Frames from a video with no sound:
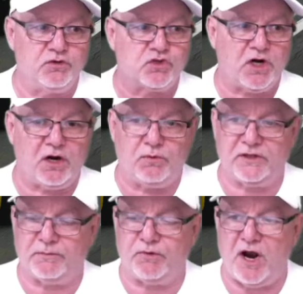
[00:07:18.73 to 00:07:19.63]
You start
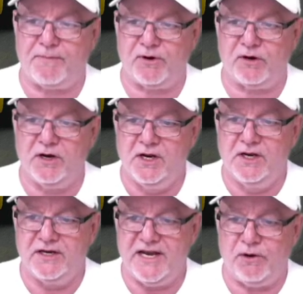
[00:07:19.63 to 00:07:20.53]
with the proper
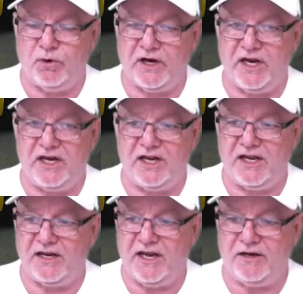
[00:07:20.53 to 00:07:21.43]
networking
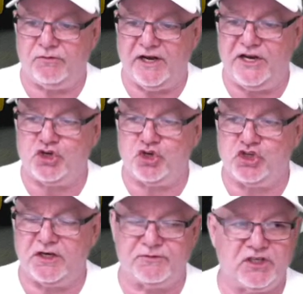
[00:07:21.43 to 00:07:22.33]
and relationships